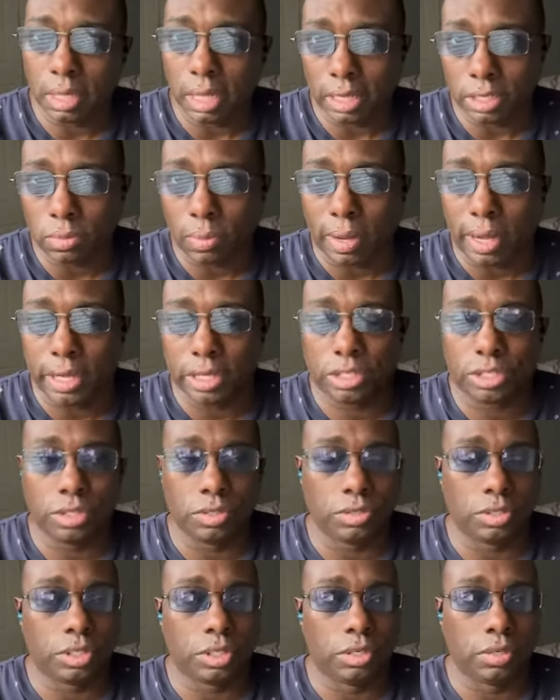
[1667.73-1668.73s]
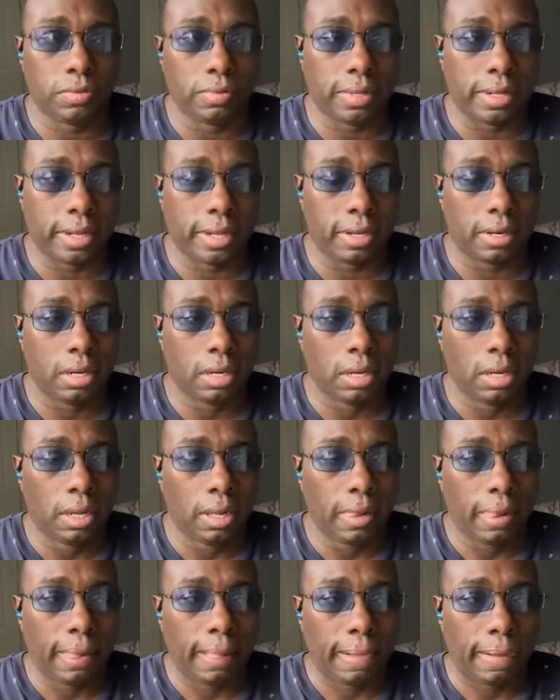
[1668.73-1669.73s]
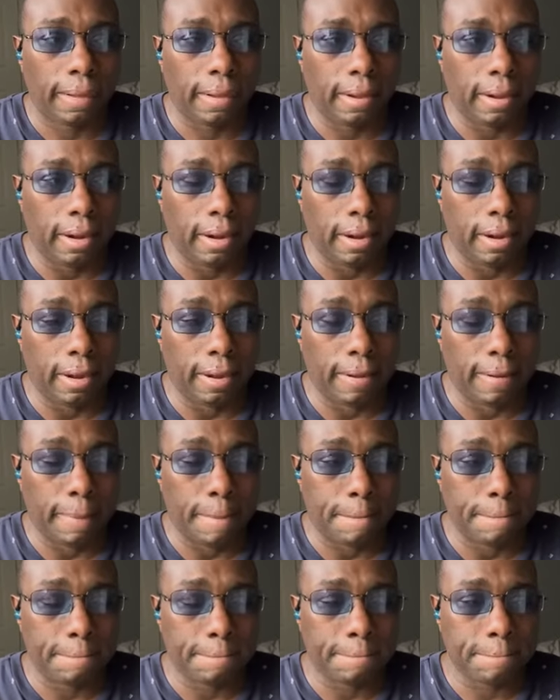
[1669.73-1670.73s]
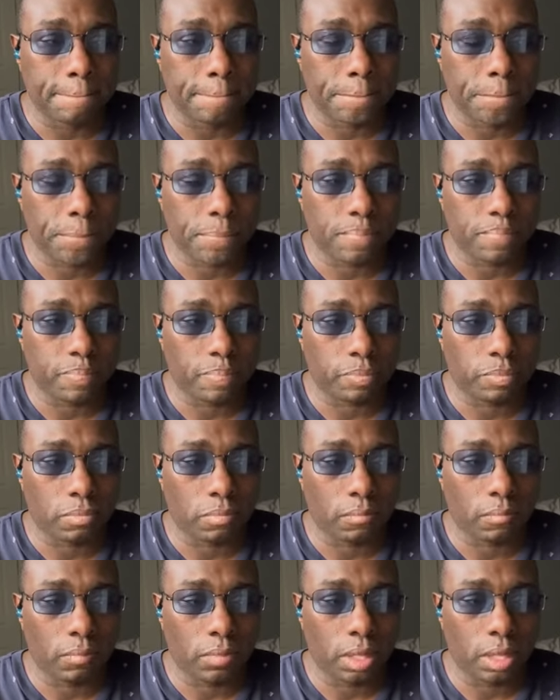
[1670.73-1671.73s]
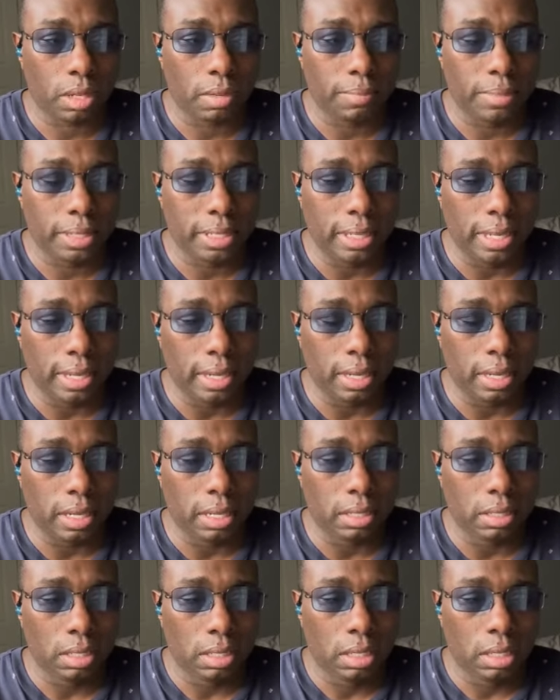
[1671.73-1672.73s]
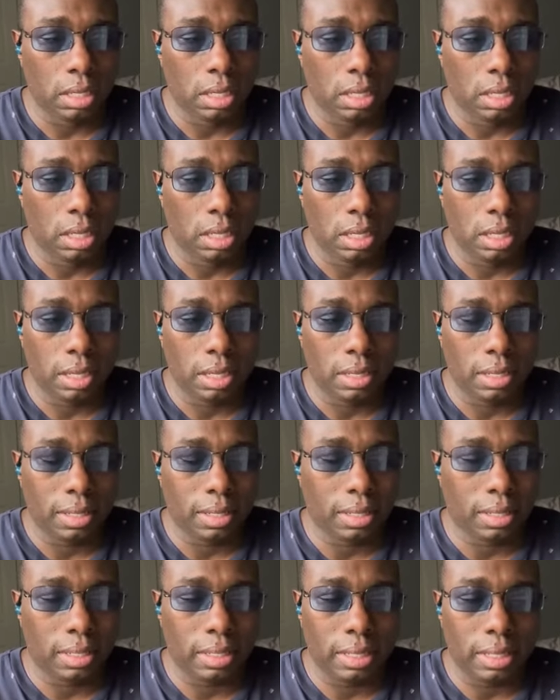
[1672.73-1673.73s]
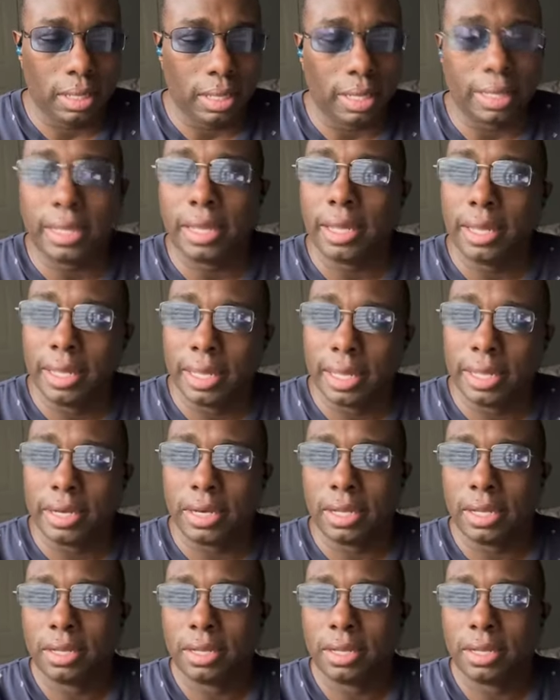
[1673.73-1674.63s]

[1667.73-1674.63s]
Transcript: why I choose to do that. But yeah, again,